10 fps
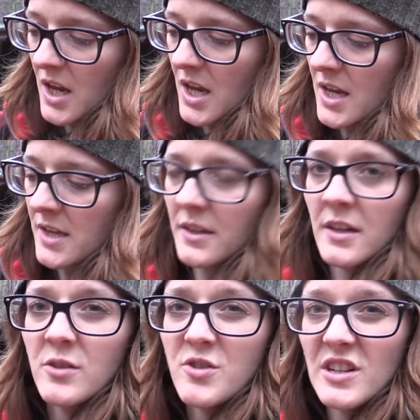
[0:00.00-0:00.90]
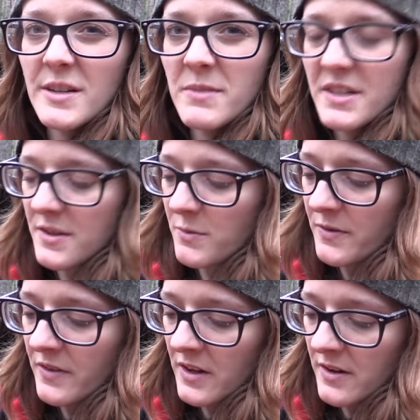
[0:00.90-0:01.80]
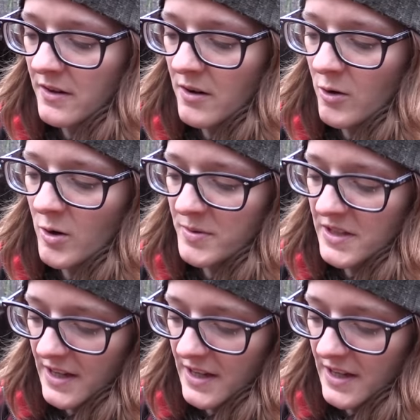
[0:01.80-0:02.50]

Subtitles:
and I usually mix it with other herbs.